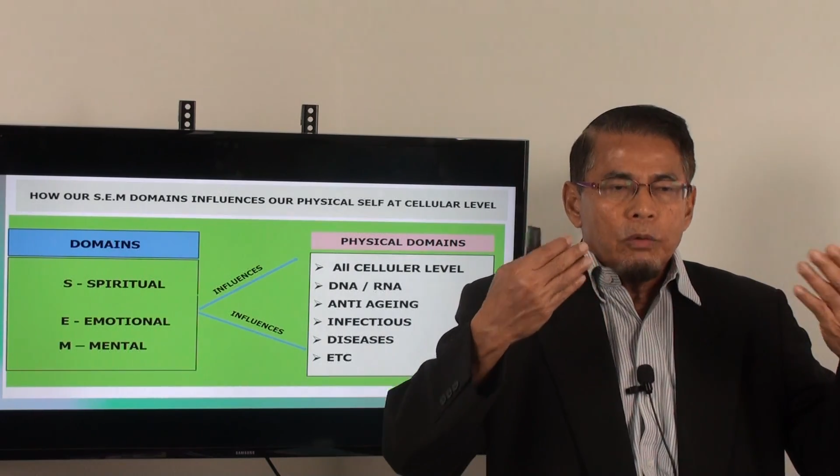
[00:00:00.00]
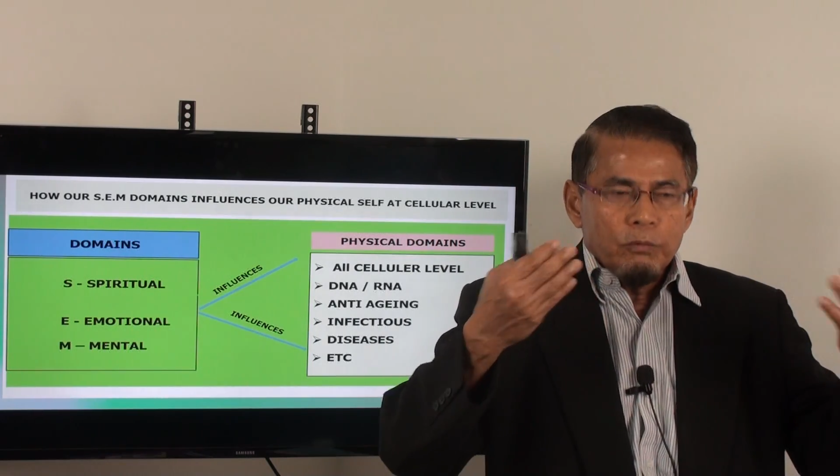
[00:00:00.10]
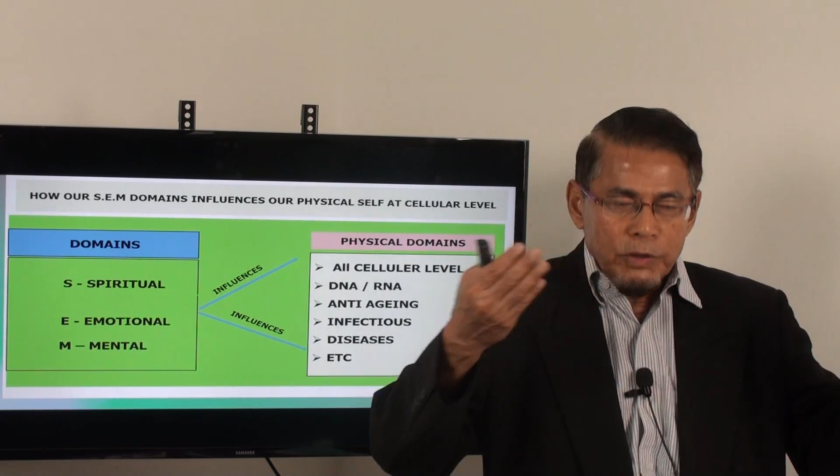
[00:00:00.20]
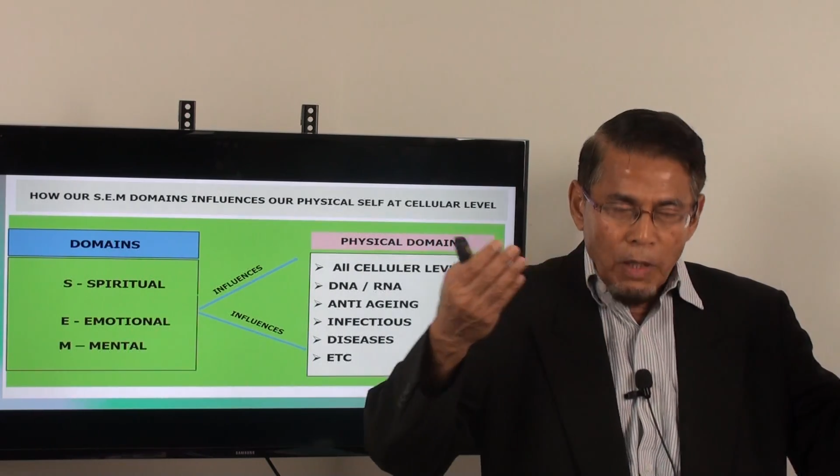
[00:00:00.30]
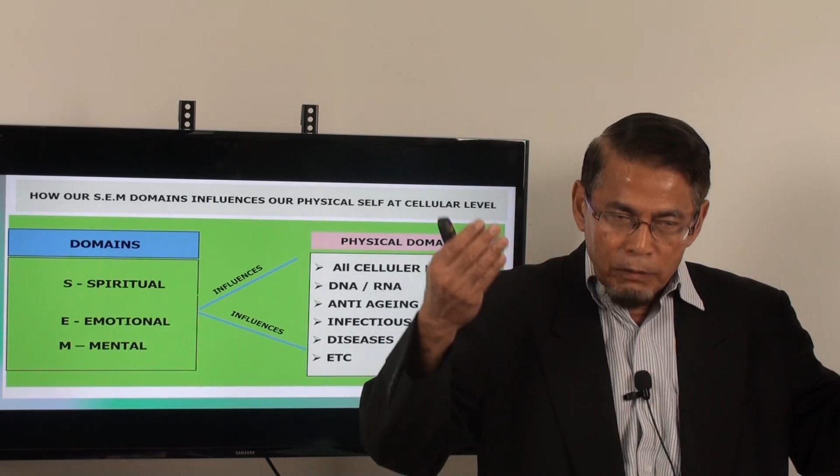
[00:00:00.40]

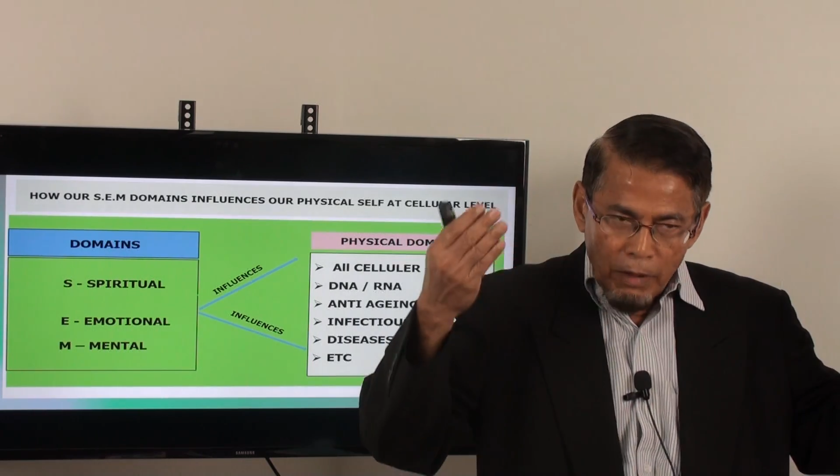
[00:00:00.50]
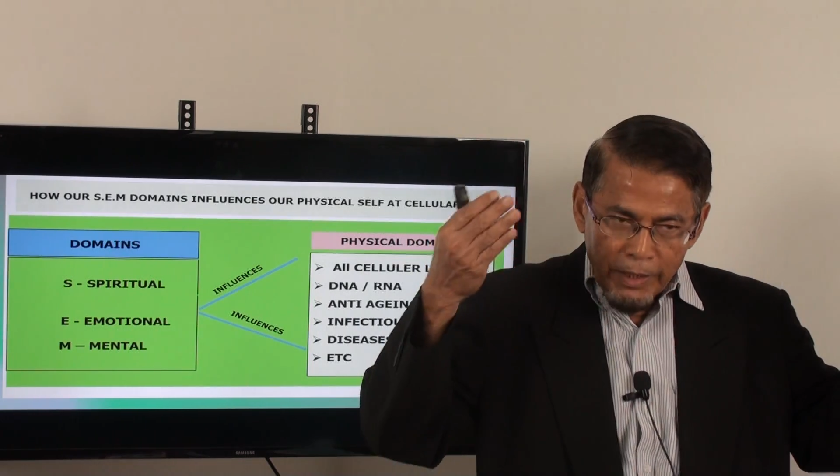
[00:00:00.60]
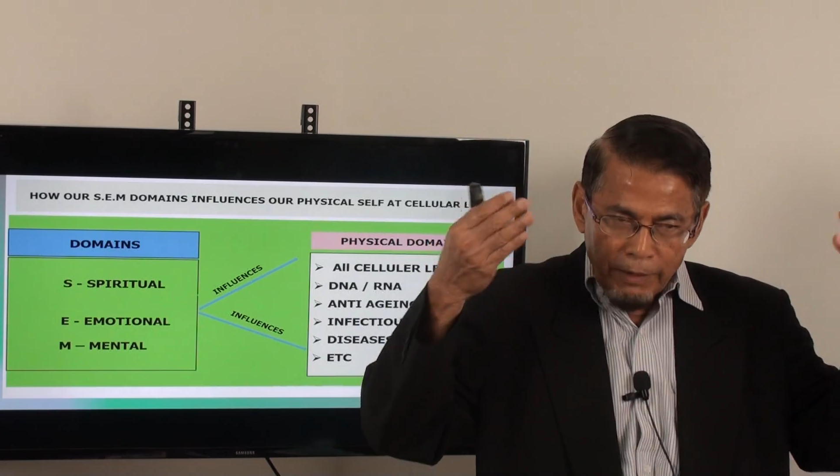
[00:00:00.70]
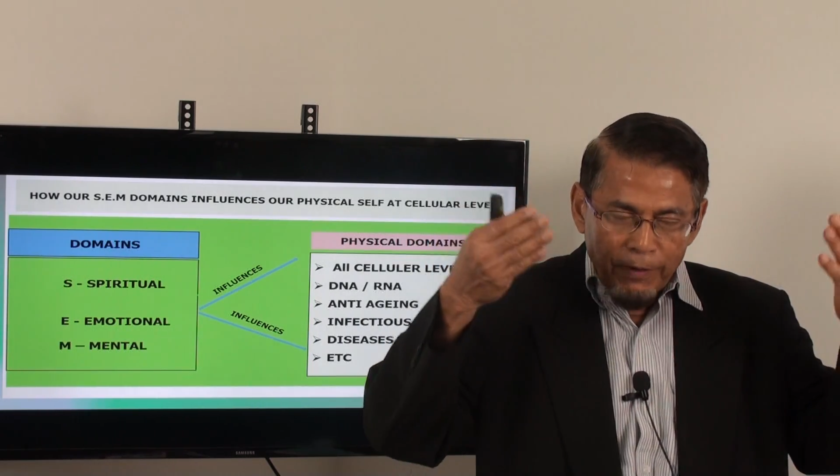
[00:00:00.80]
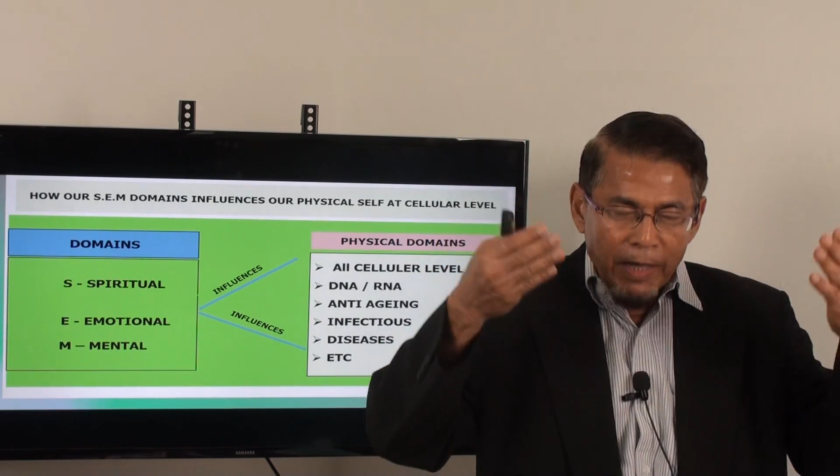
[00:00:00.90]
which Allah
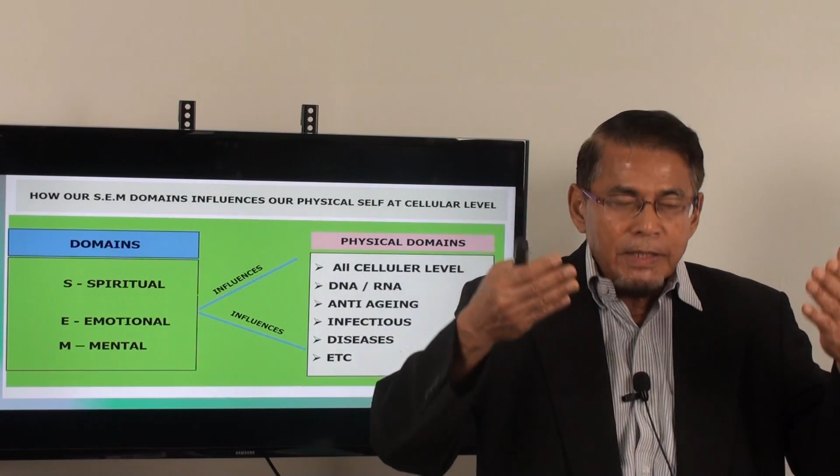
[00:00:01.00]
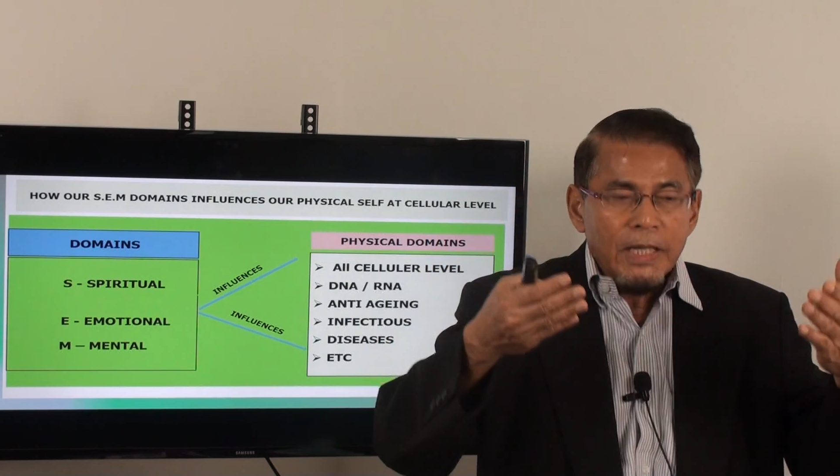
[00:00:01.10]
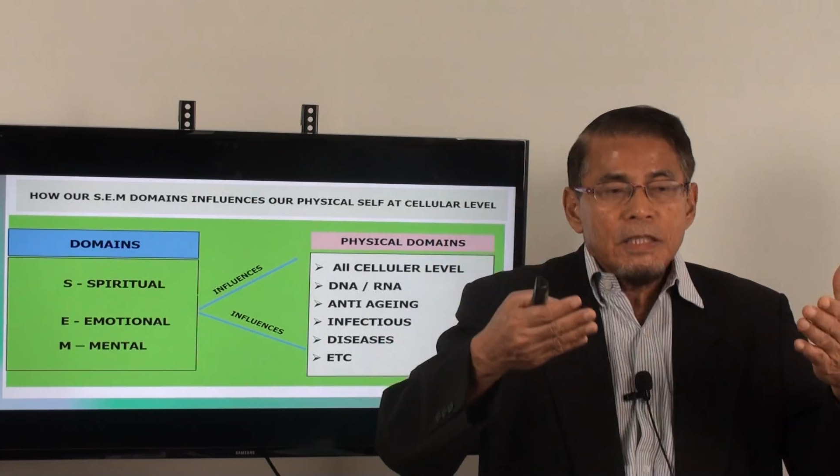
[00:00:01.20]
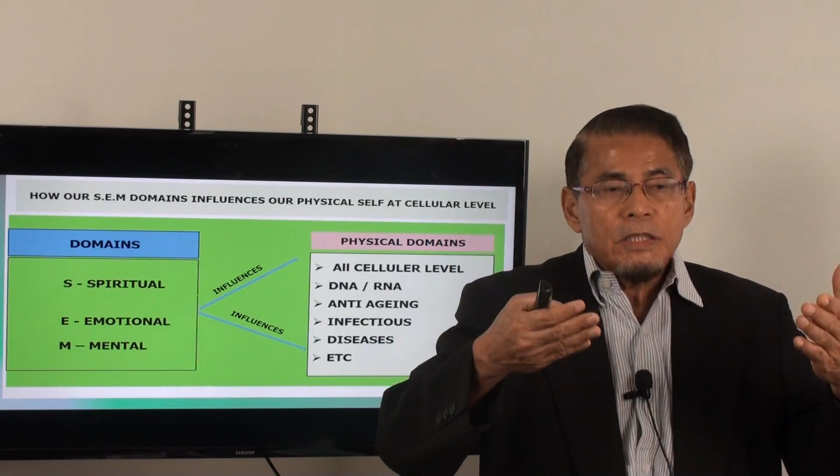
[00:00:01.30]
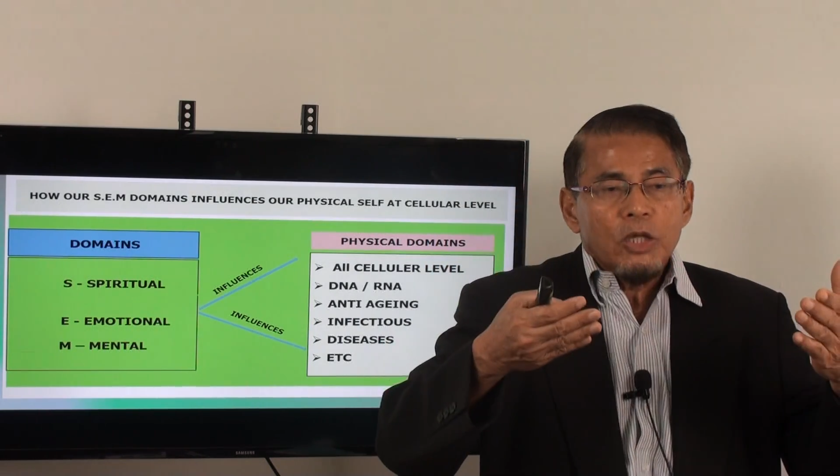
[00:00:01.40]
gives us
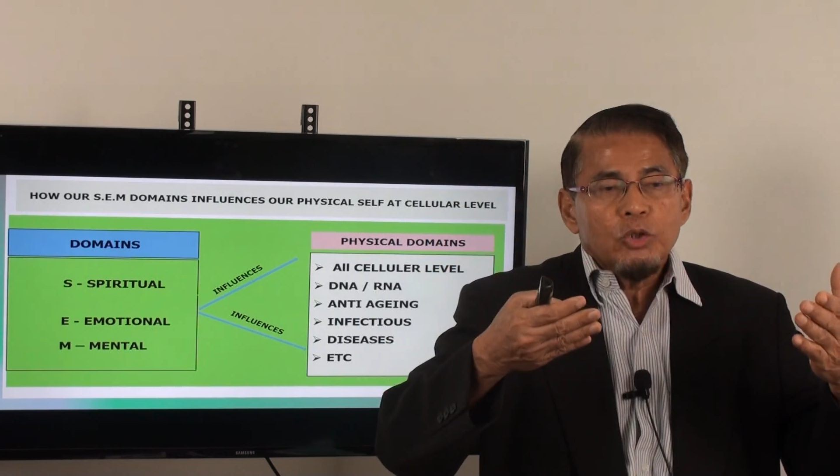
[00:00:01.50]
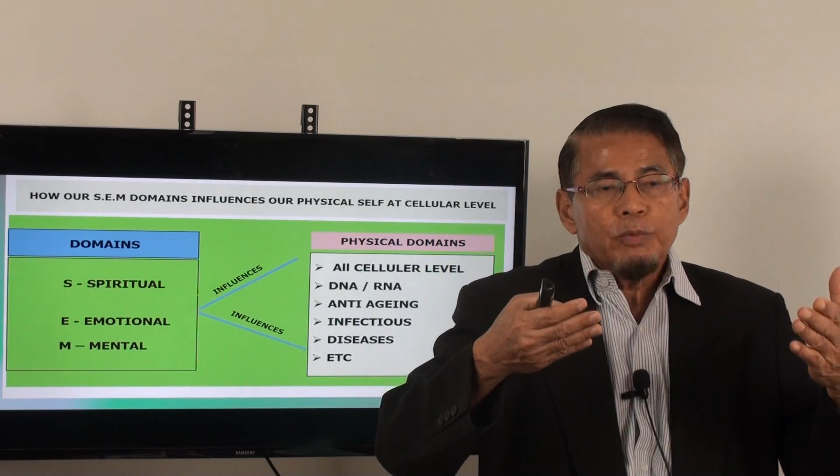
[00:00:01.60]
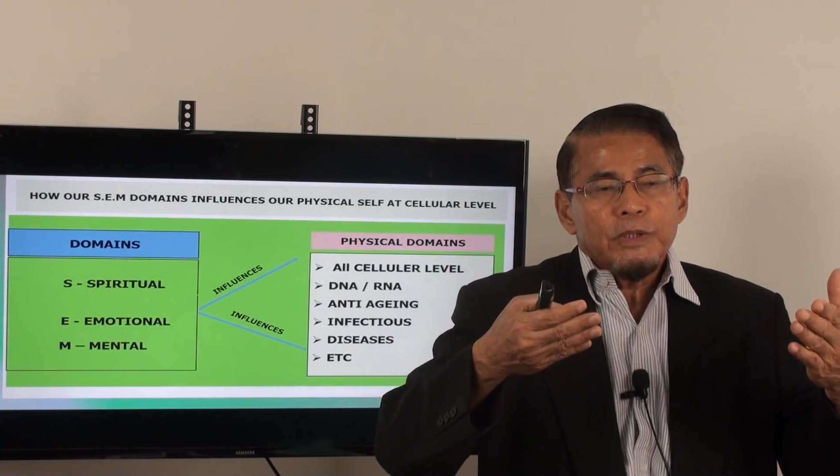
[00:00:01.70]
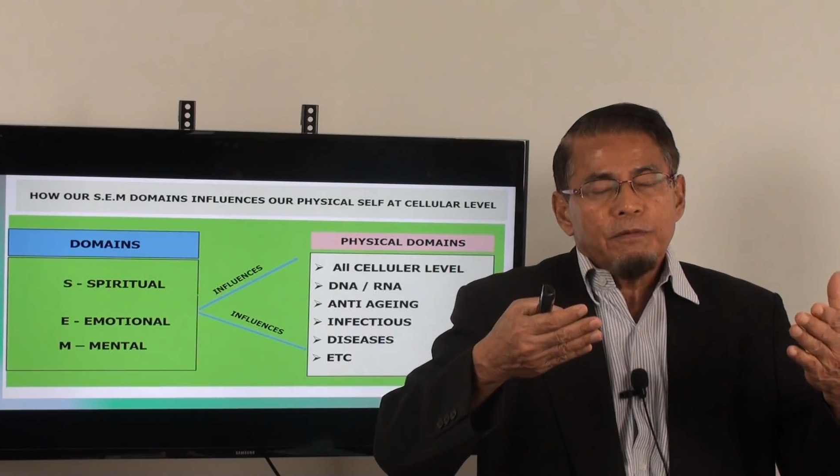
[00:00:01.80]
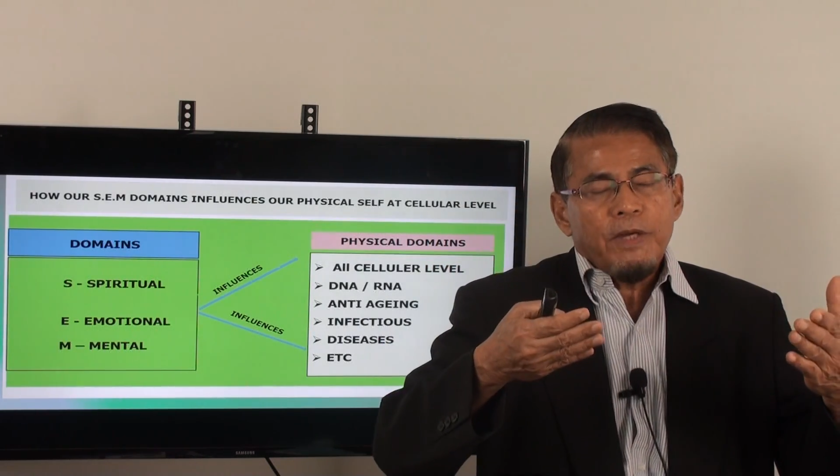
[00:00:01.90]
as this
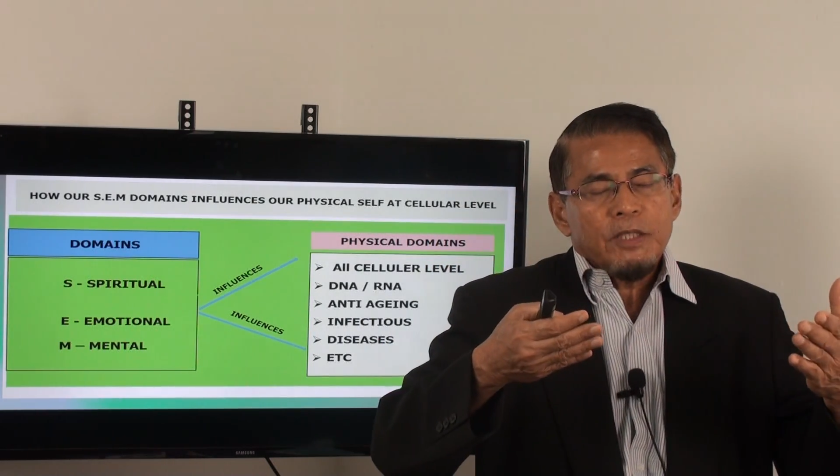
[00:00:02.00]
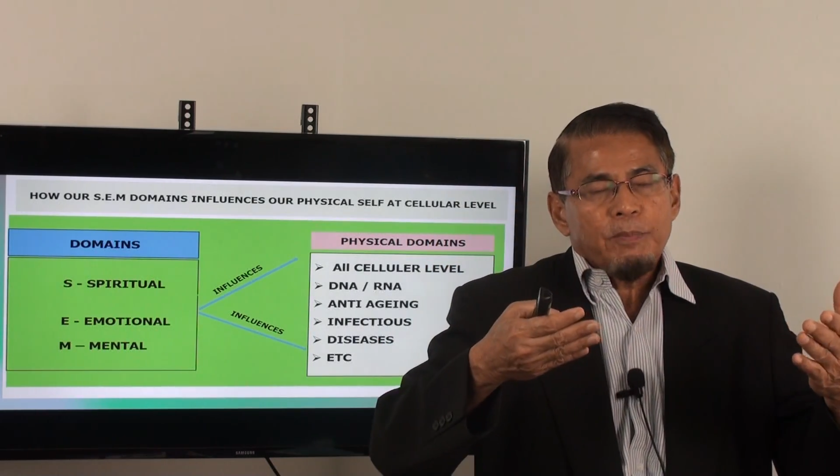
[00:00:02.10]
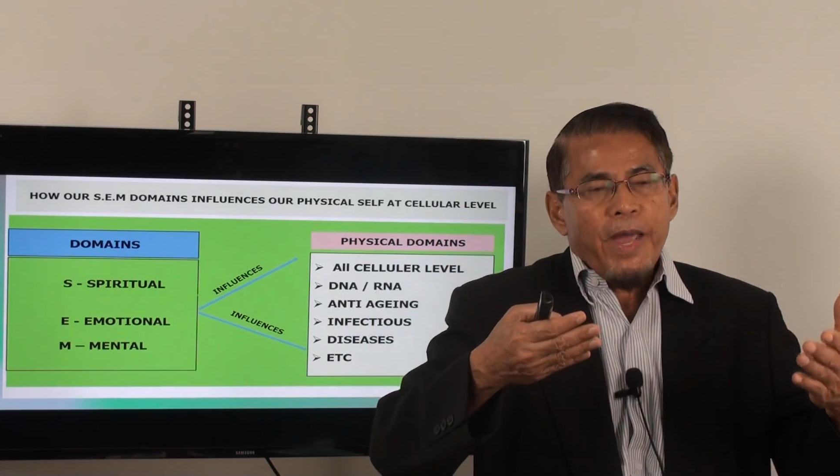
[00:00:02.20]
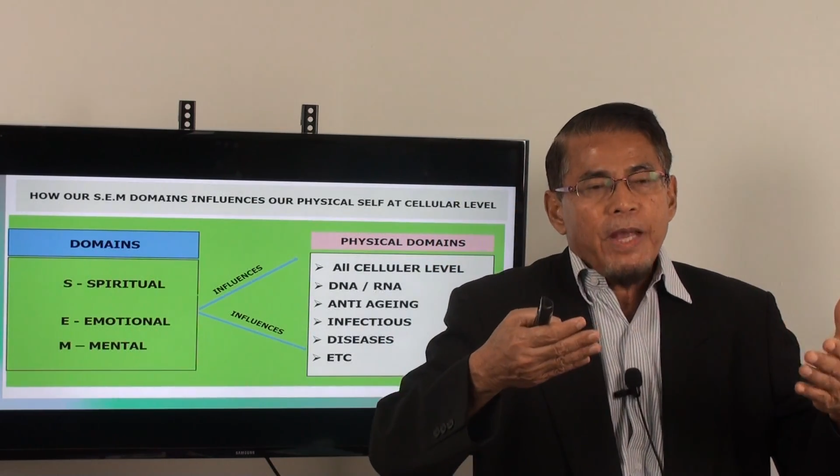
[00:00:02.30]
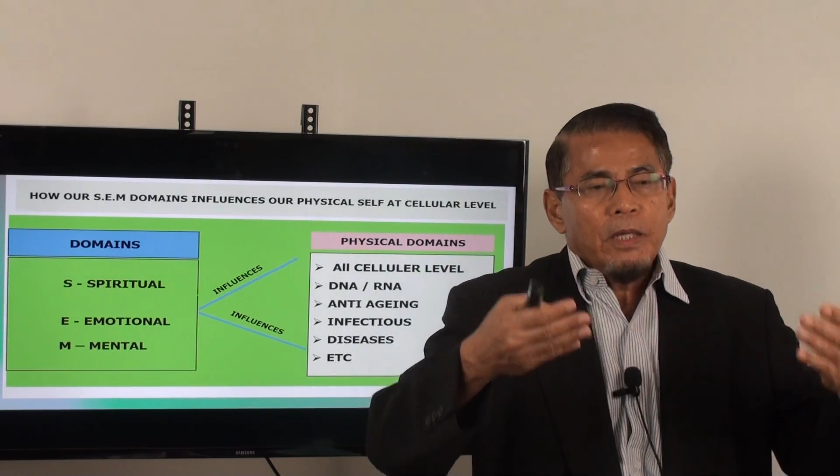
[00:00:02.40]
attributive
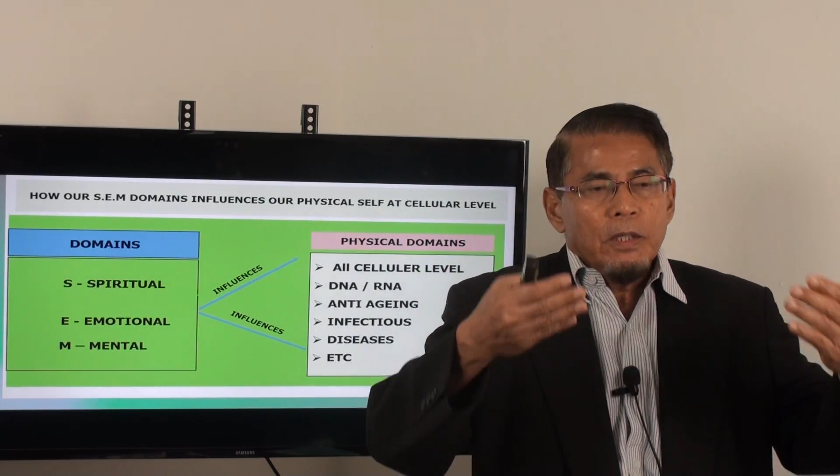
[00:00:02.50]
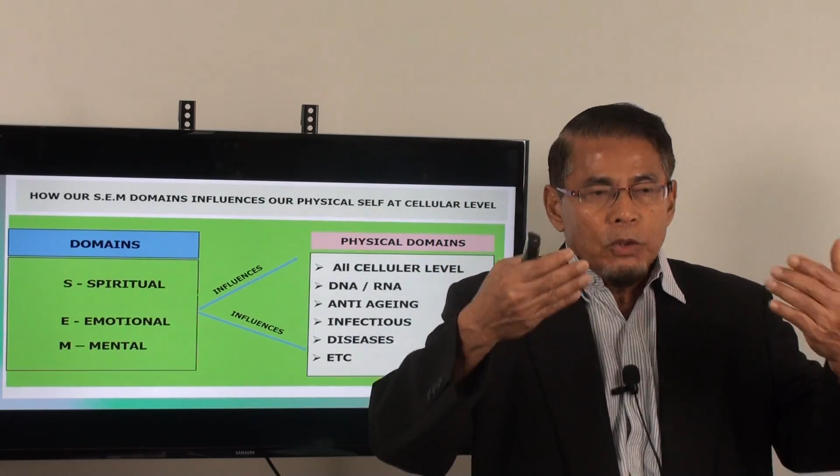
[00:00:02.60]
aspect,